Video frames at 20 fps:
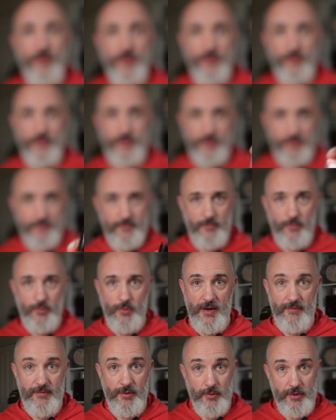on
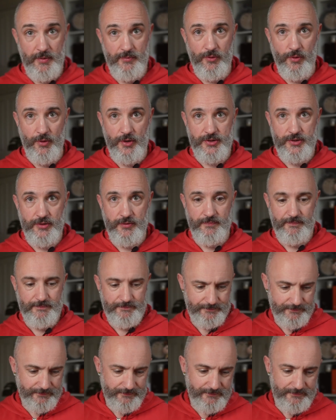whatever I want to focus on.
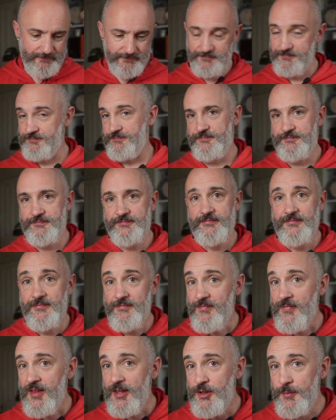
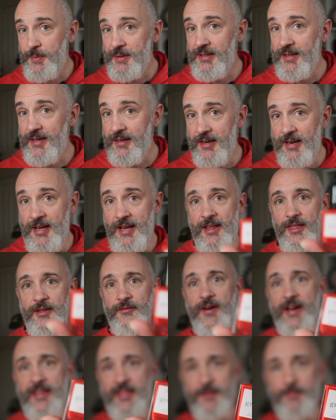To be clear, the
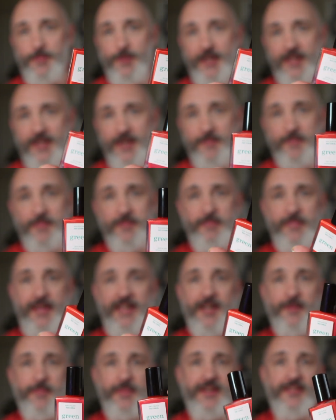fact that I'm putting up
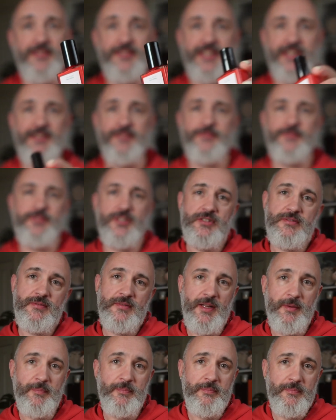makeup here is kind of just
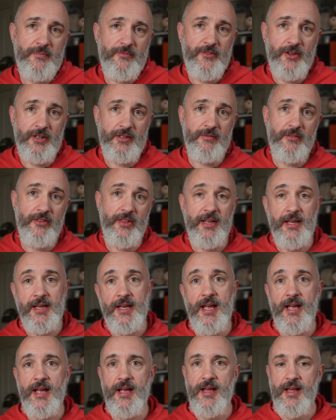a fun thing.
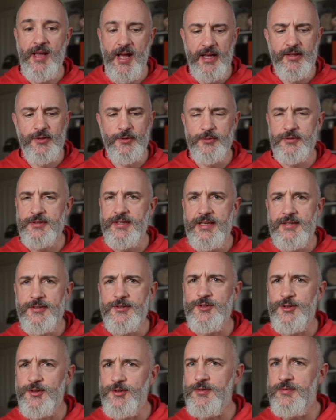I don't tend
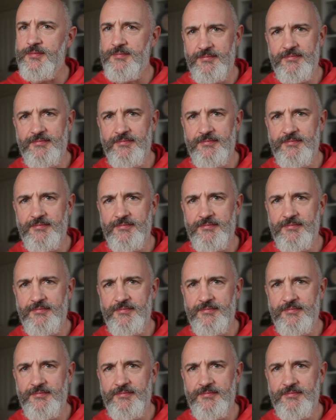to do